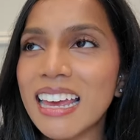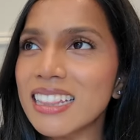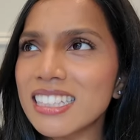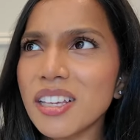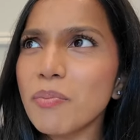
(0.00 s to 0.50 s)

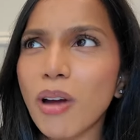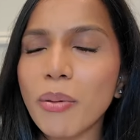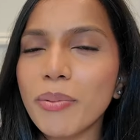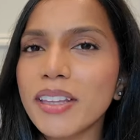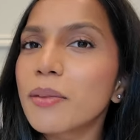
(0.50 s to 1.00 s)
These are
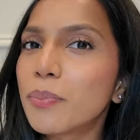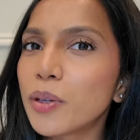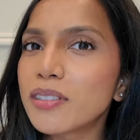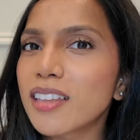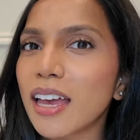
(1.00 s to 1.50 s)
probably the
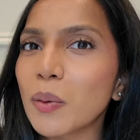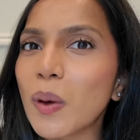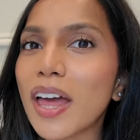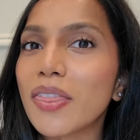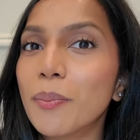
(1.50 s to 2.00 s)
boots that I
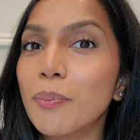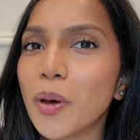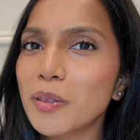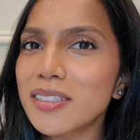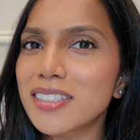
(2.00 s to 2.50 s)
wear the
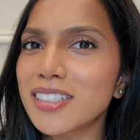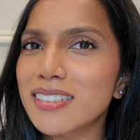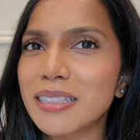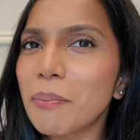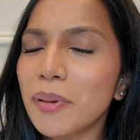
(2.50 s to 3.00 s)
most,
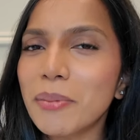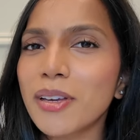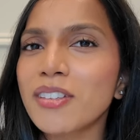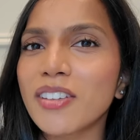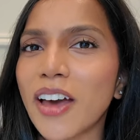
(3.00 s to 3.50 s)
simply
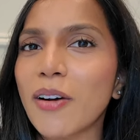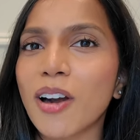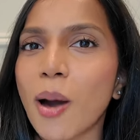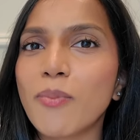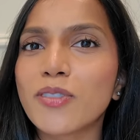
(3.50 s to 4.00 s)
because of how
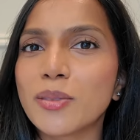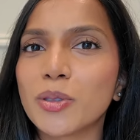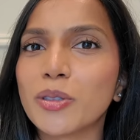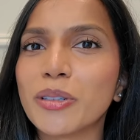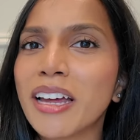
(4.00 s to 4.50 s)

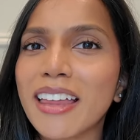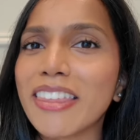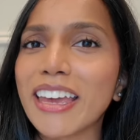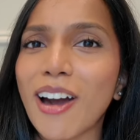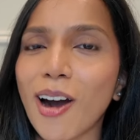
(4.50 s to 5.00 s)
comfortable
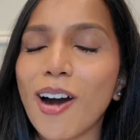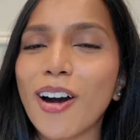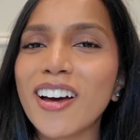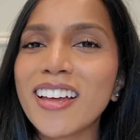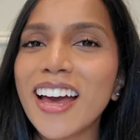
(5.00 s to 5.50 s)
they are.